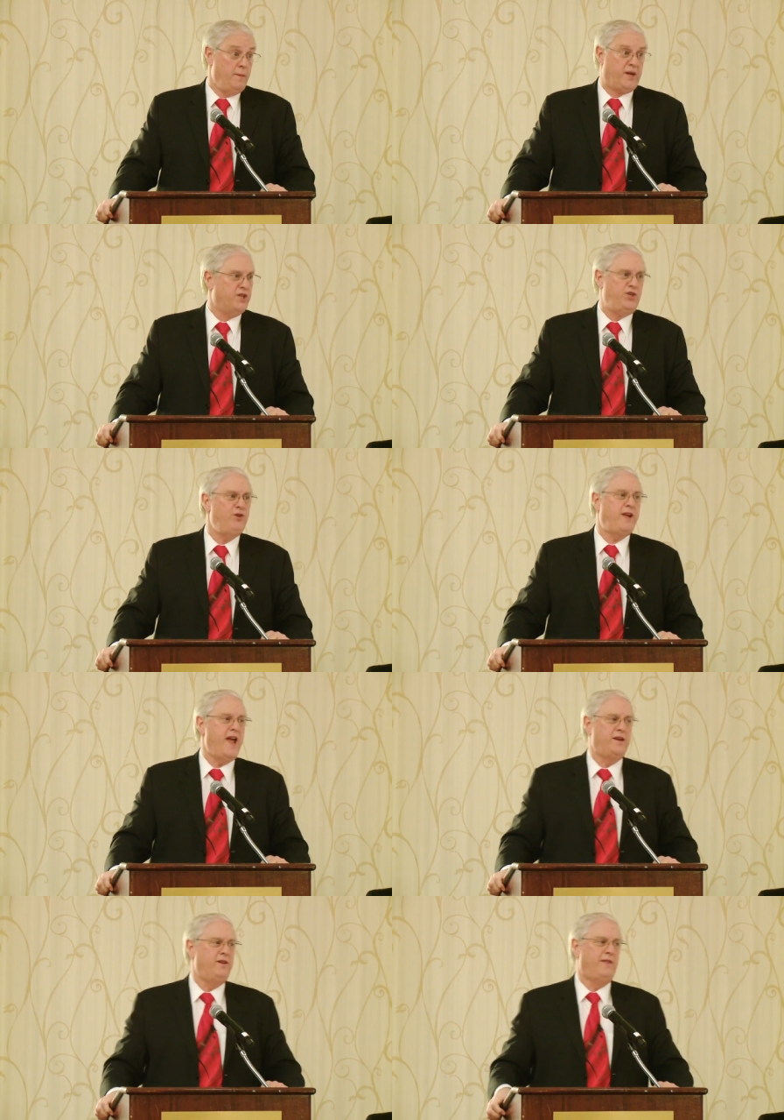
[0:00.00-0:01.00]
Because you
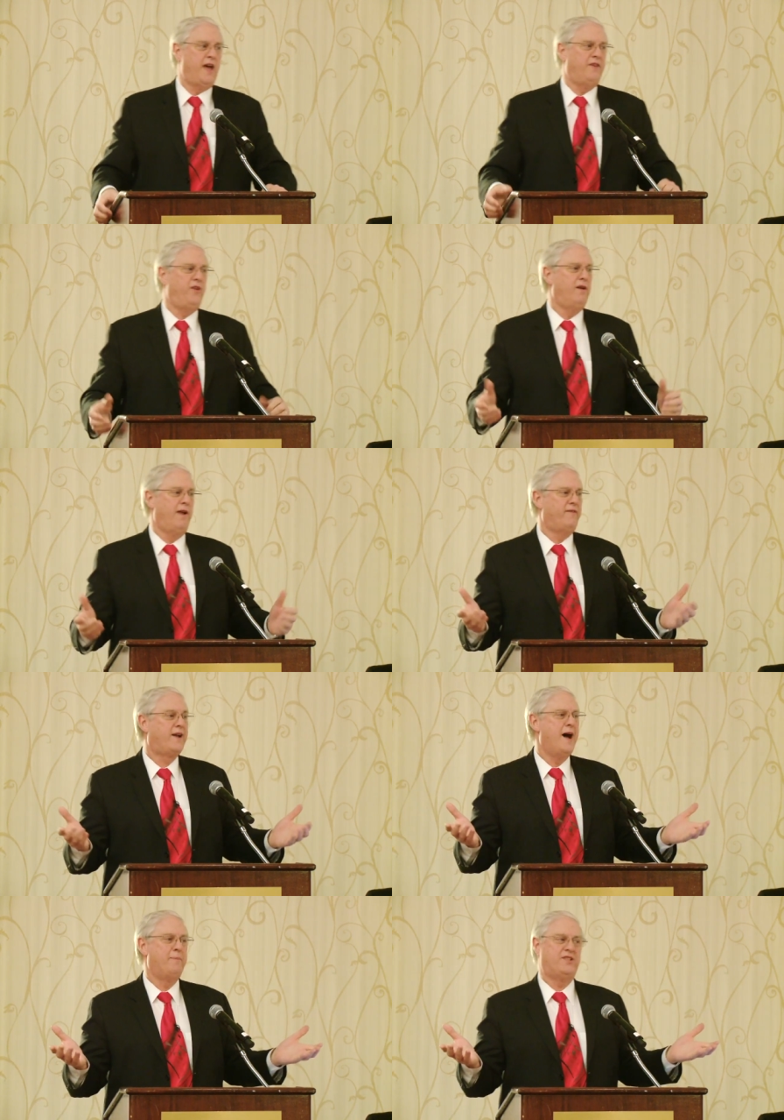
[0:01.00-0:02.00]
can't do that if you don't have a
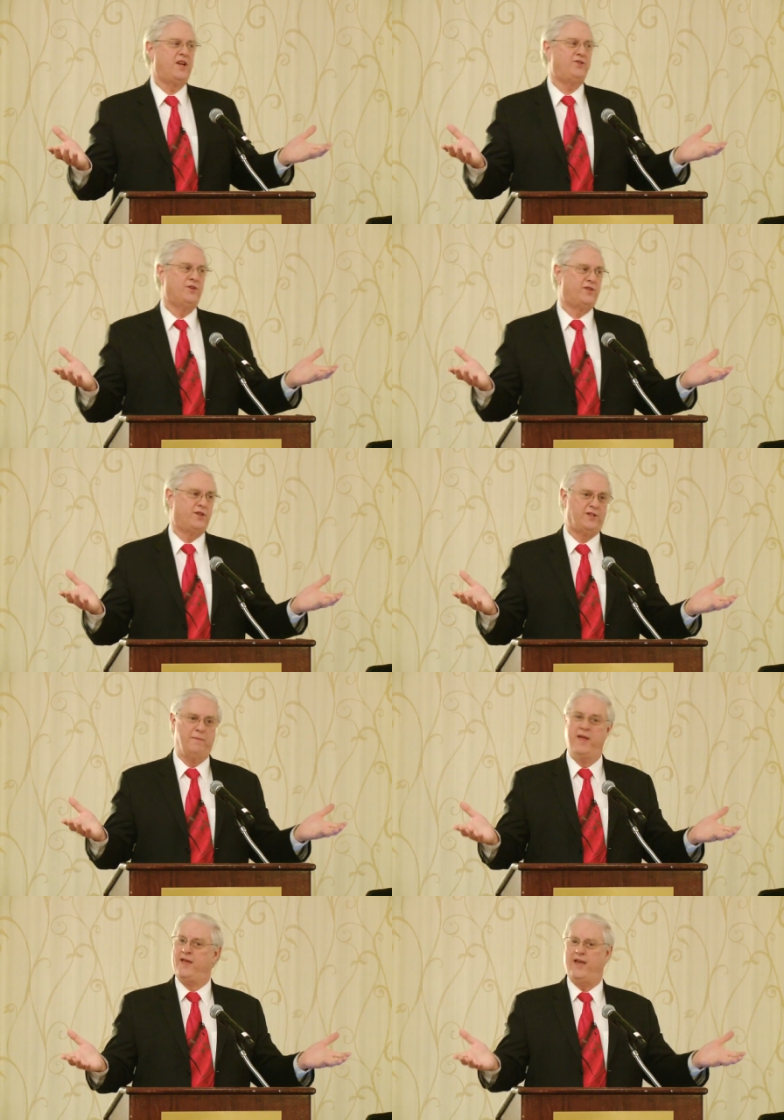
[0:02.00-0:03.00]
compensation system
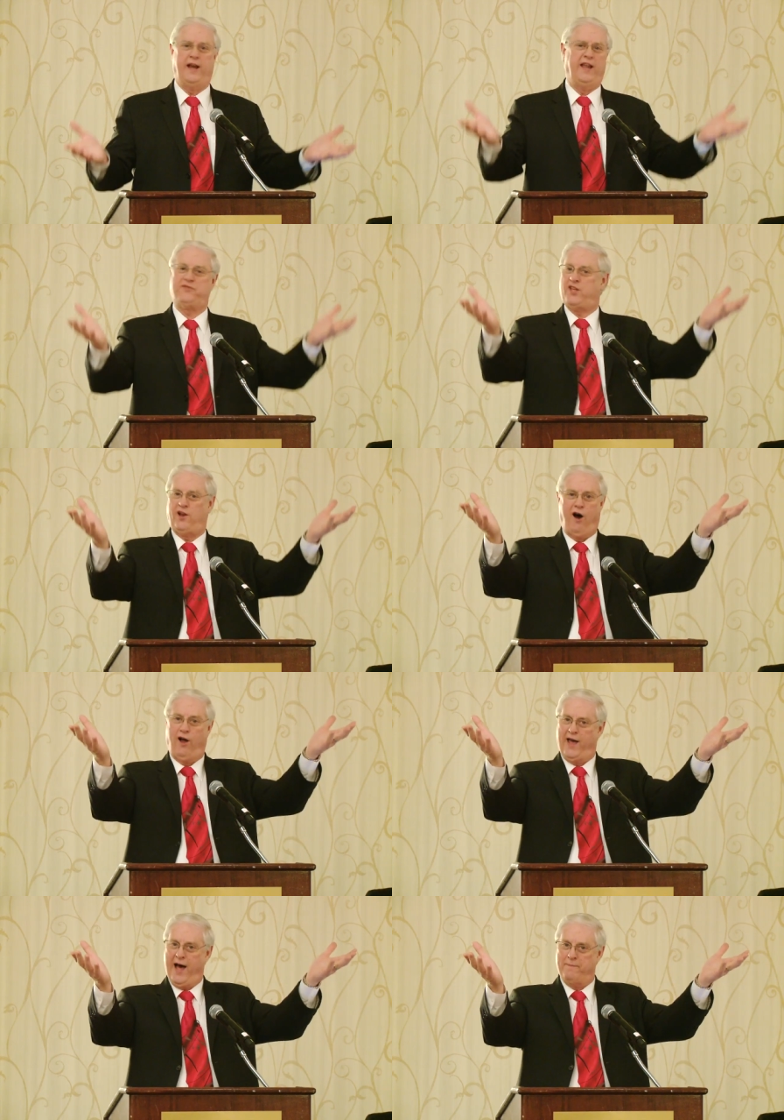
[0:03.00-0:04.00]
that lifts it
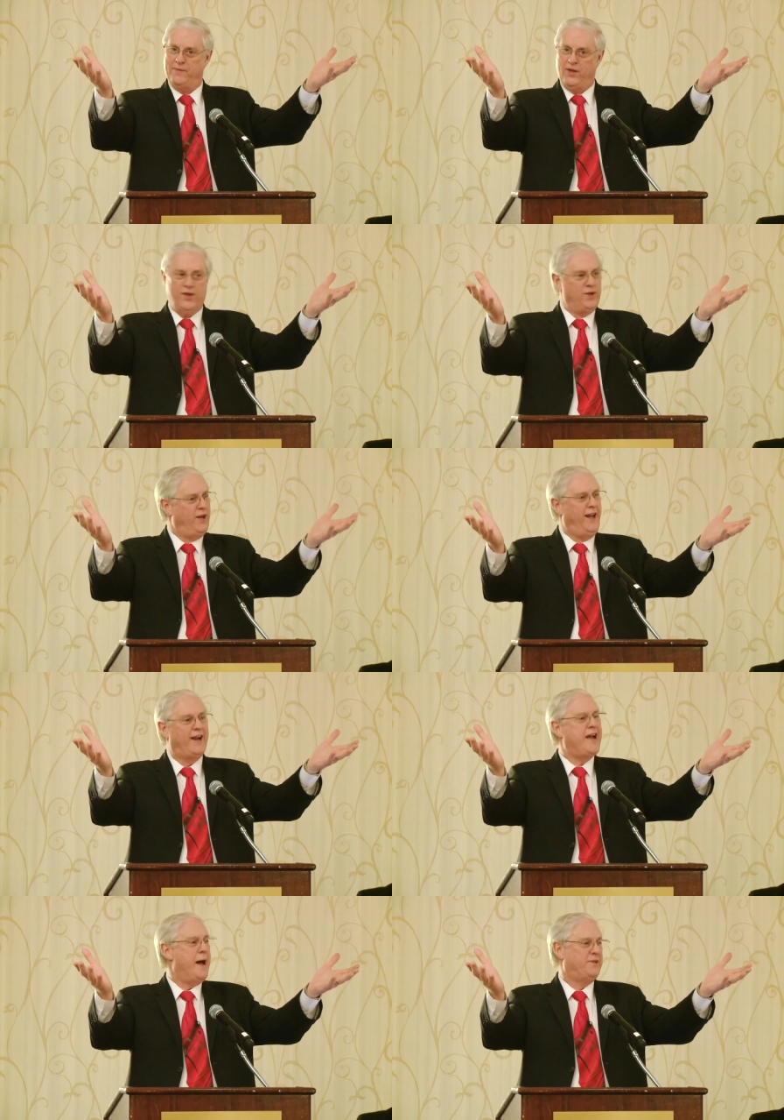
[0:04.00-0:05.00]
all up. You need a
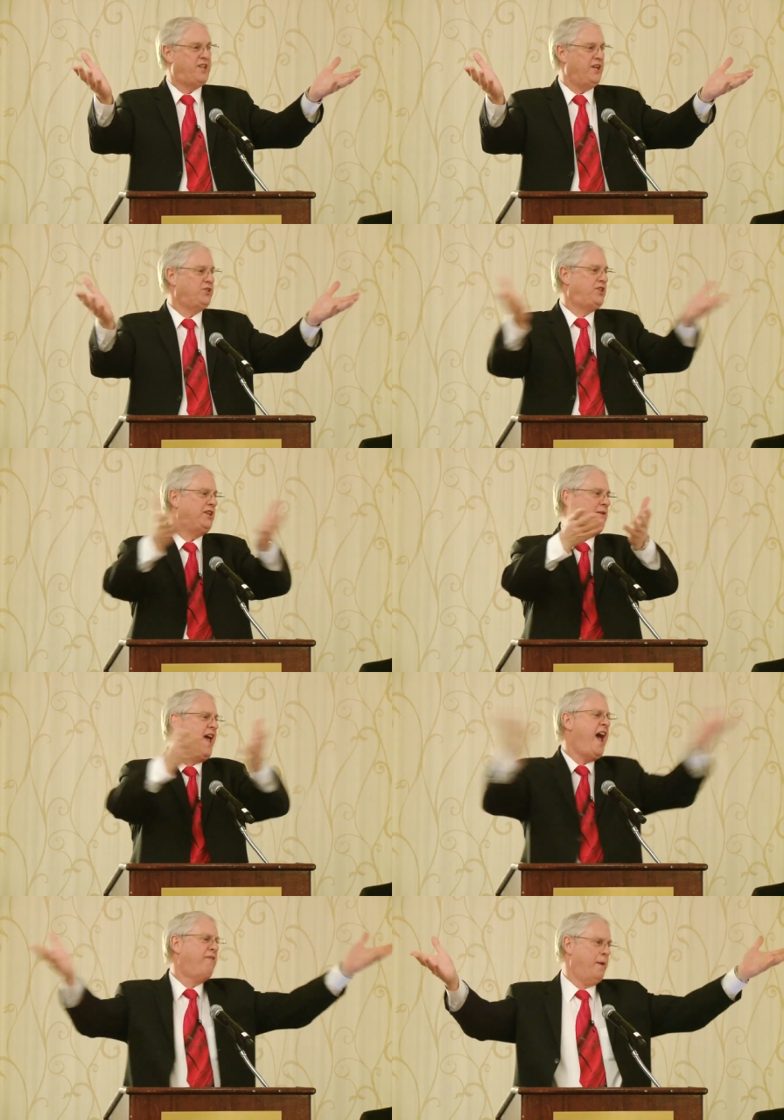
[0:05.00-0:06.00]
compensation system
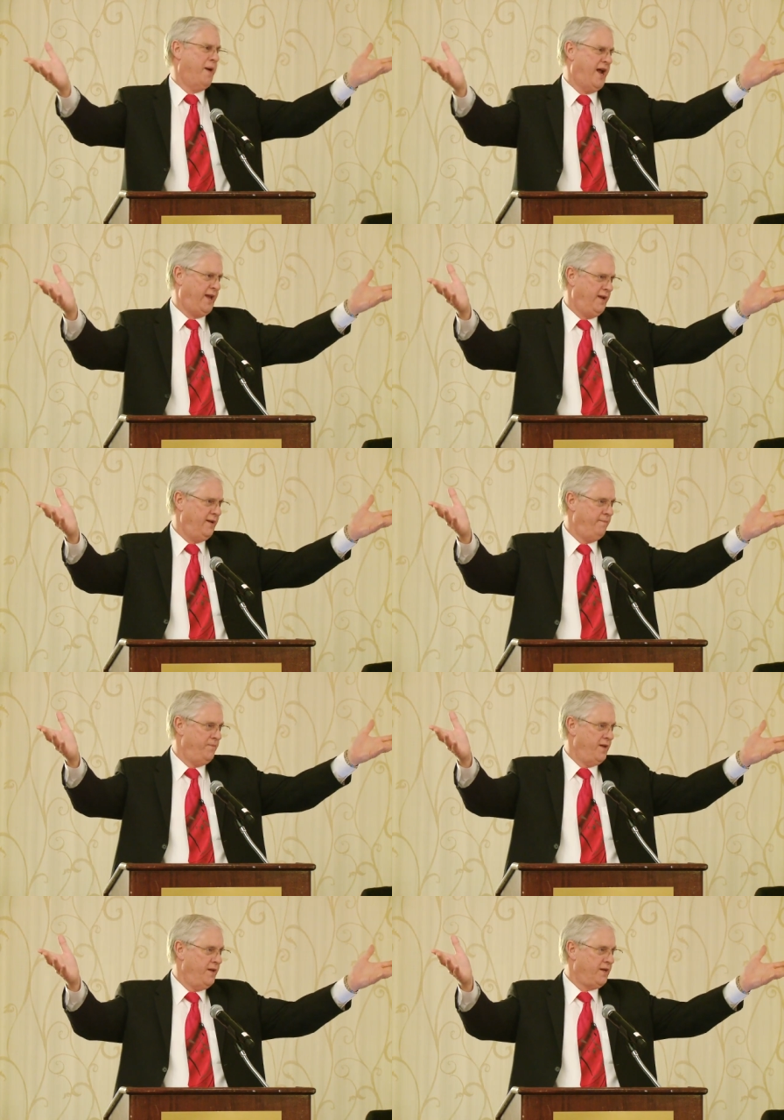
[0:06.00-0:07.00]
that everybody
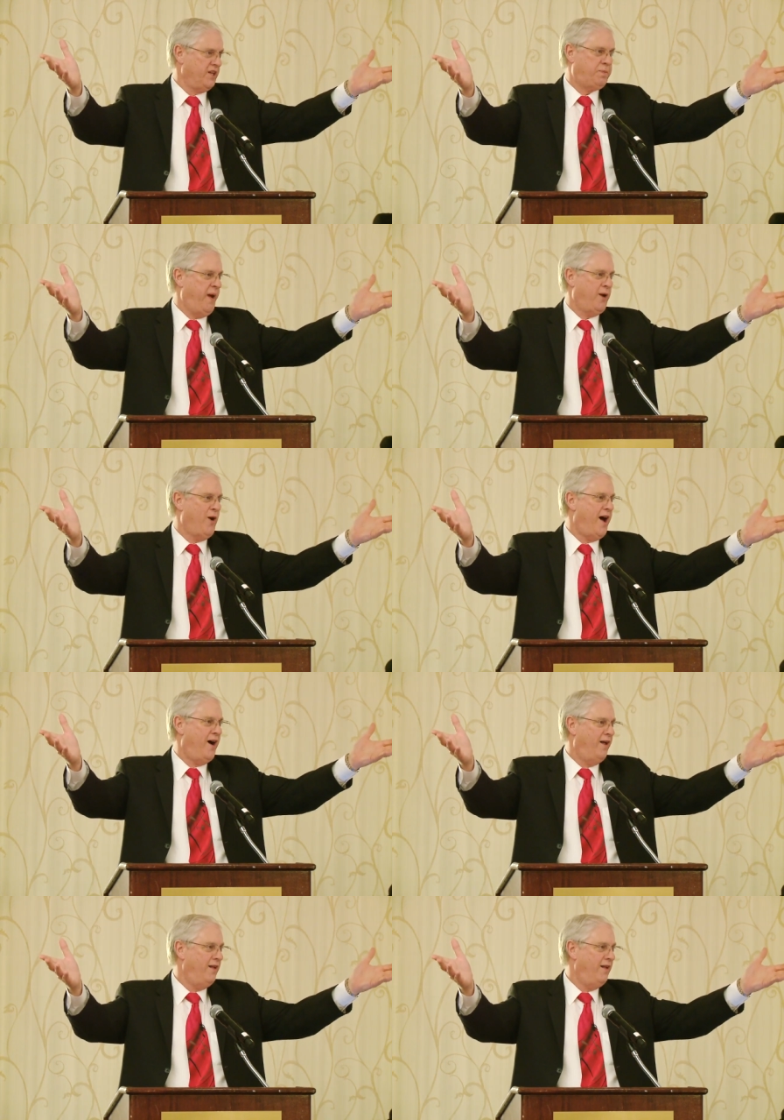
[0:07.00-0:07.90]
gets paid well.